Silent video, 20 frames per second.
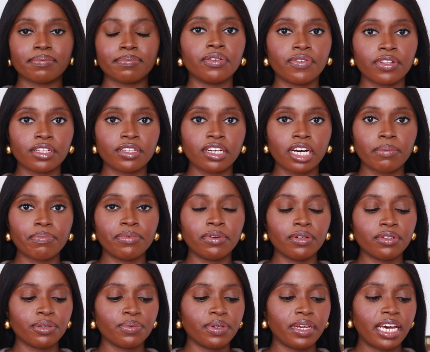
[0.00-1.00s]
For the top
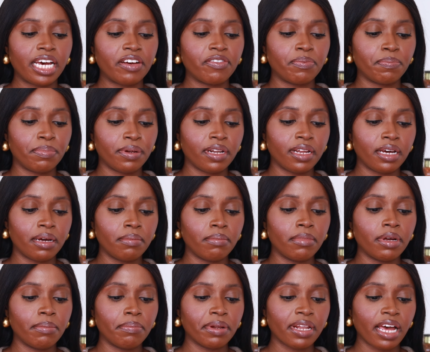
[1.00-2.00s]
notes, we have plum,
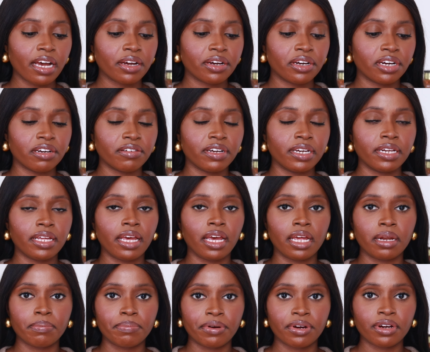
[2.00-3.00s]
blackcurrant,
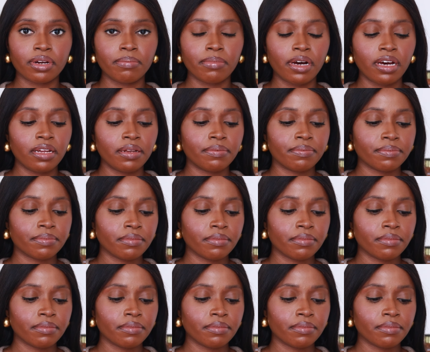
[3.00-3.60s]
and bergamot.